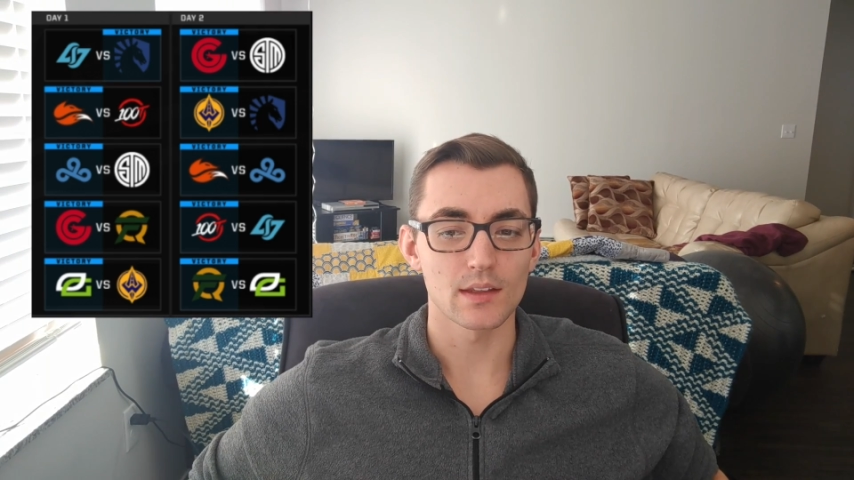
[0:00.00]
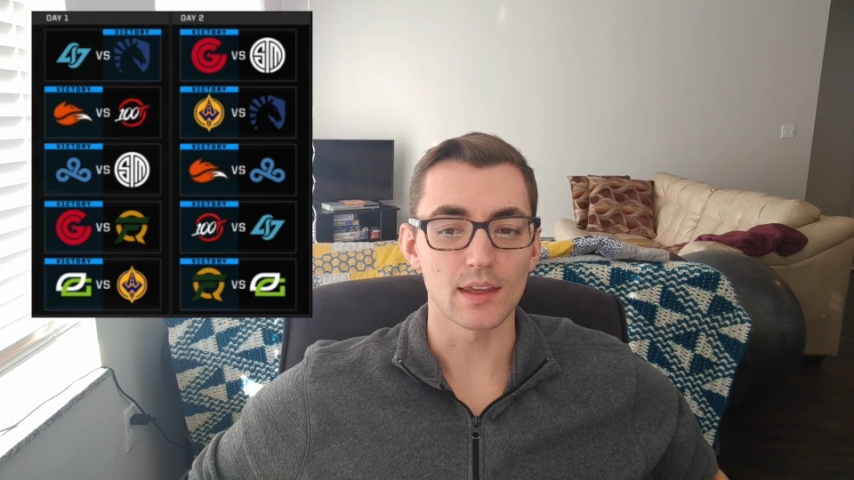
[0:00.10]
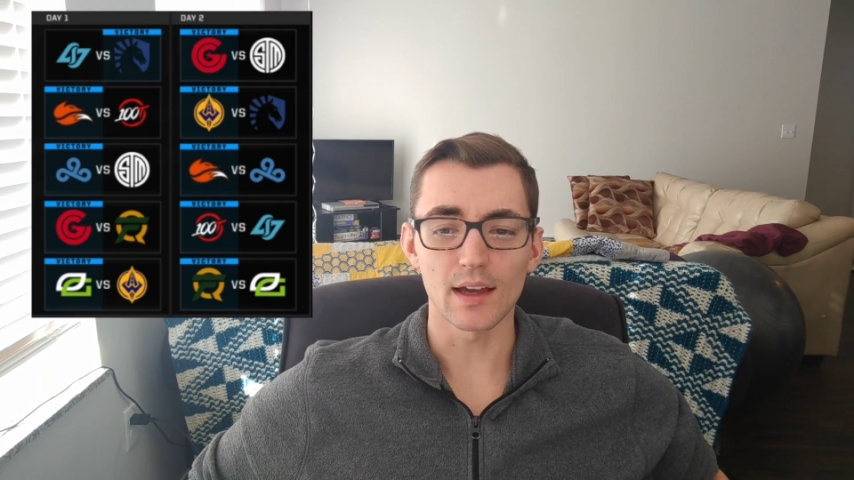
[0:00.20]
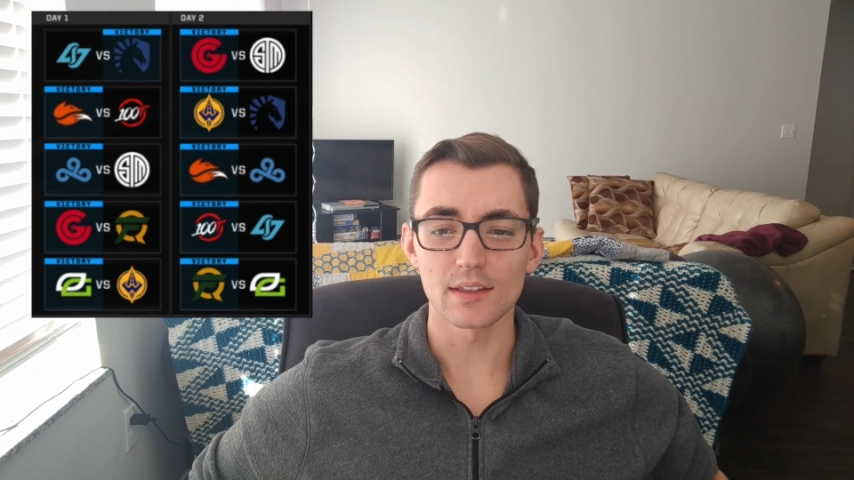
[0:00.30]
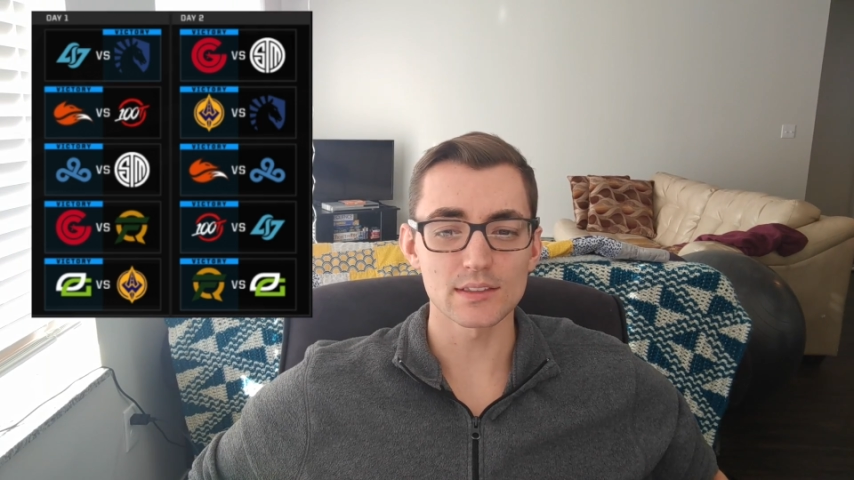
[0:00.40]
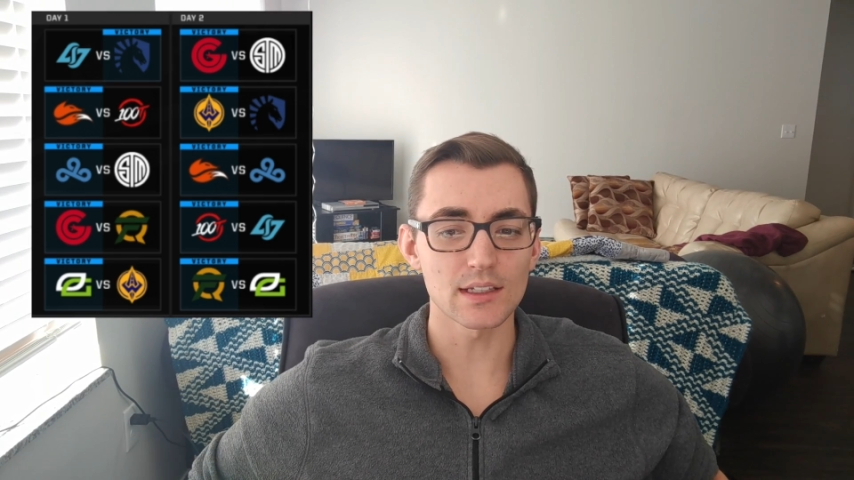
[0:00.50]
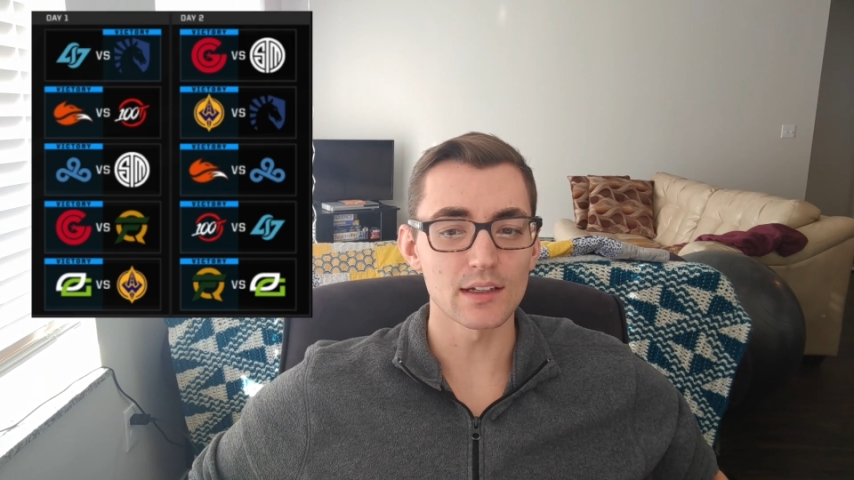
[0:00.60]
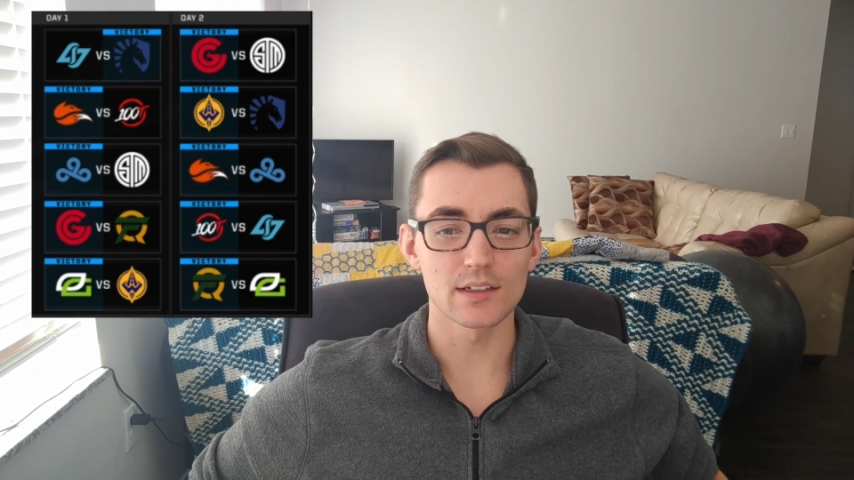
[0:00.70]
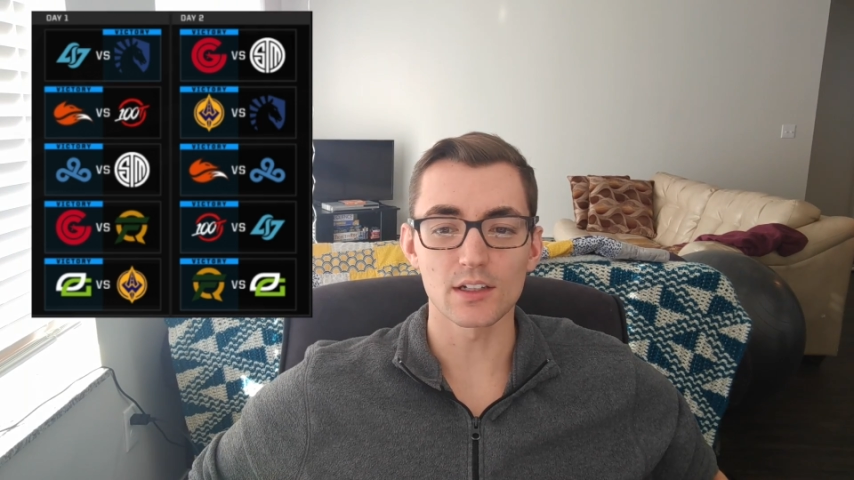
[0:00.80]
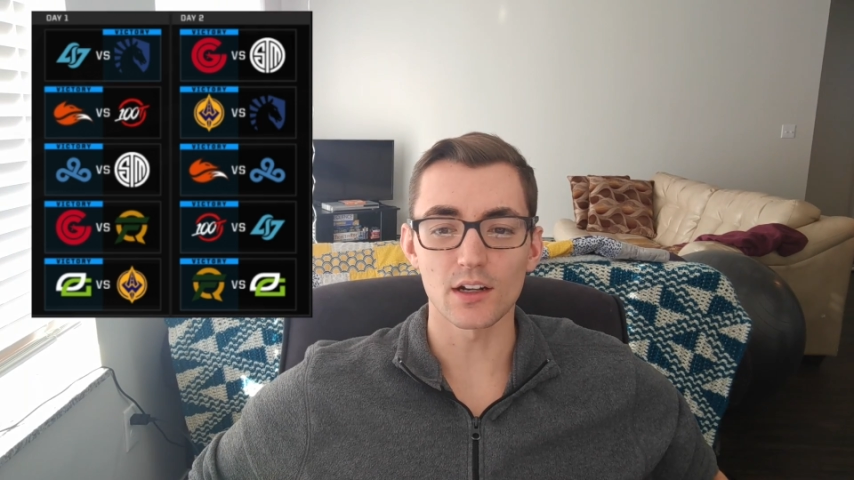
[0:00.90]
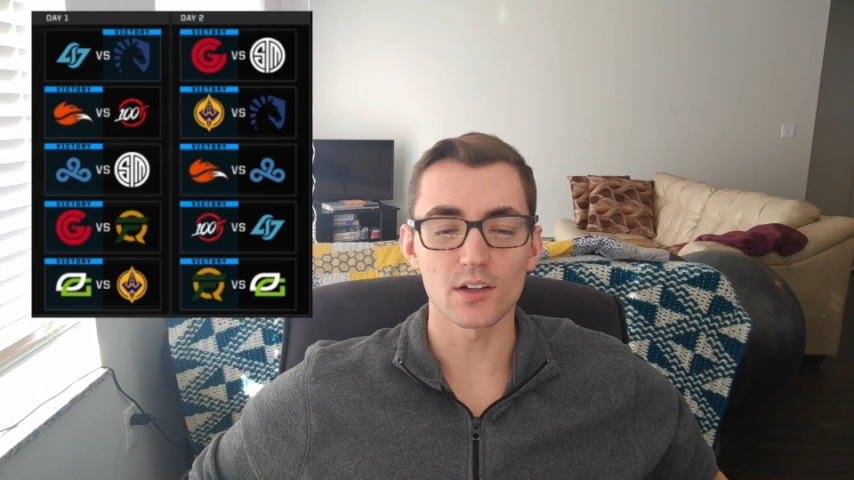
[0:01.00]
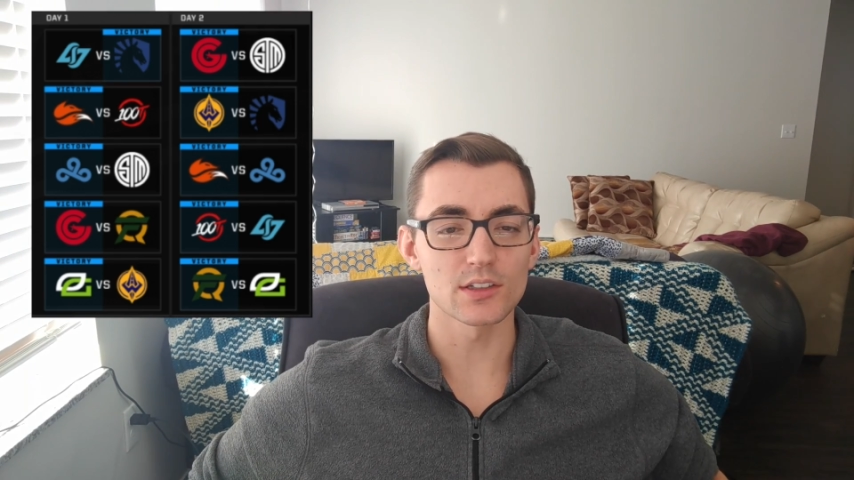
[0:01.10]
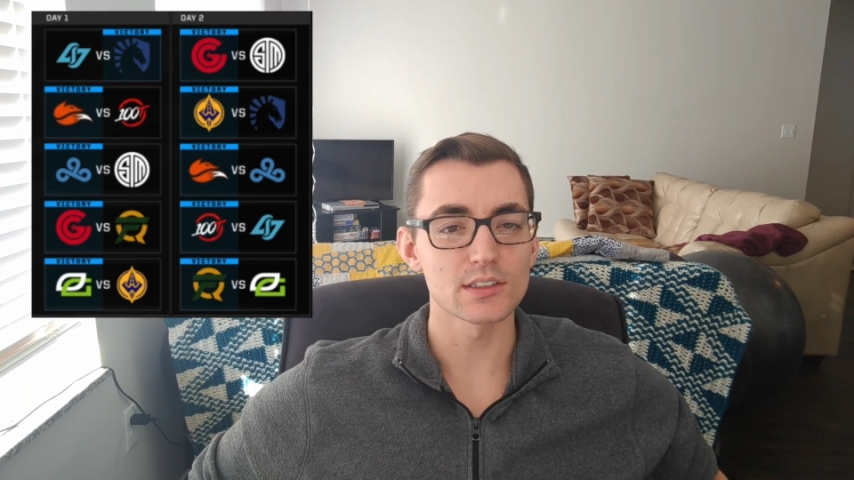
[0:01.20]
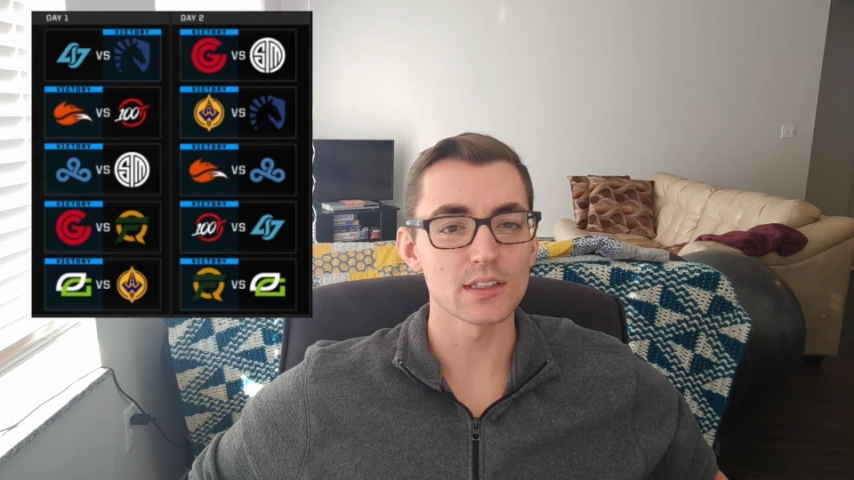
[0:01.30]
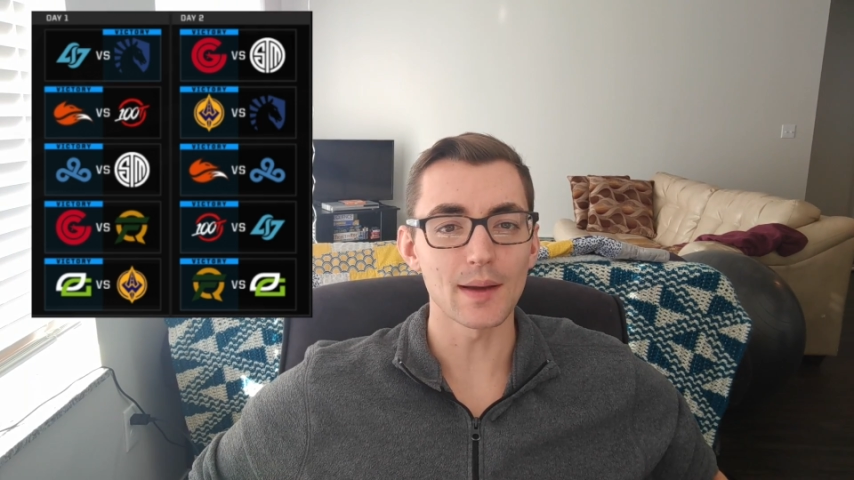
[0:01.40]
yeah, this kind of dark
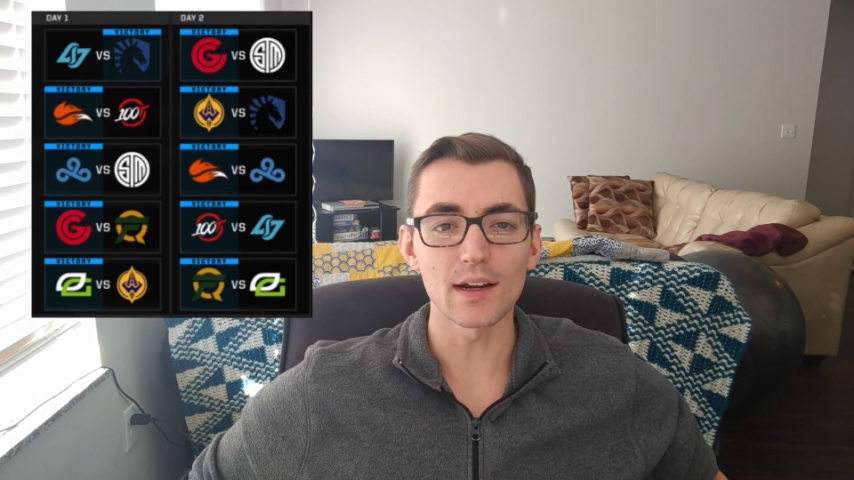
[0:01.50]
horse team,